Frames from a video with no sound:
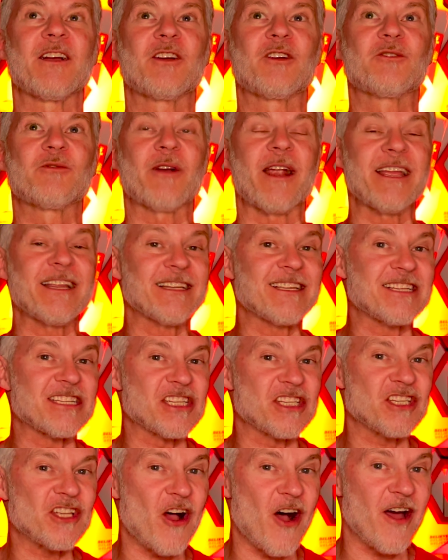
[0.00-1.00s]
greatly
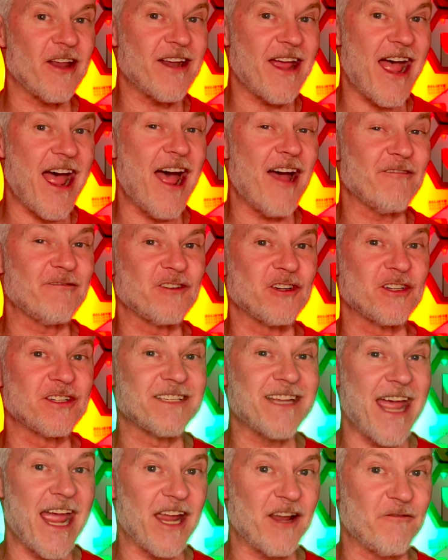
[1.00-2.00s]
sought after
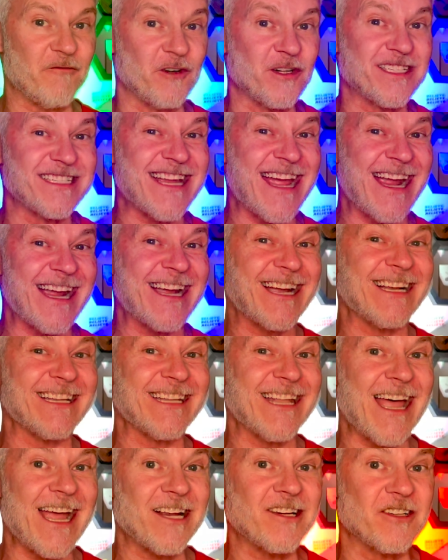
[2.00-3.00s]
deck for deck
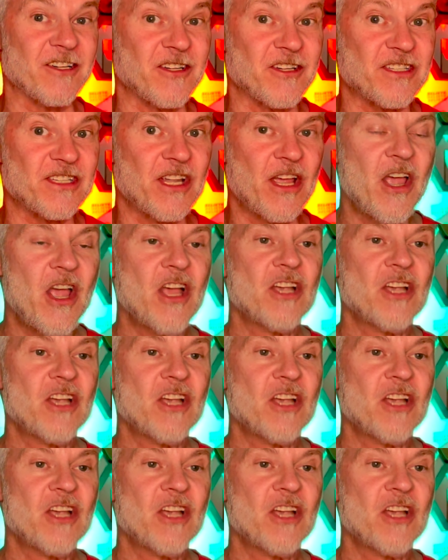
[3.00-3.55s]
collectors.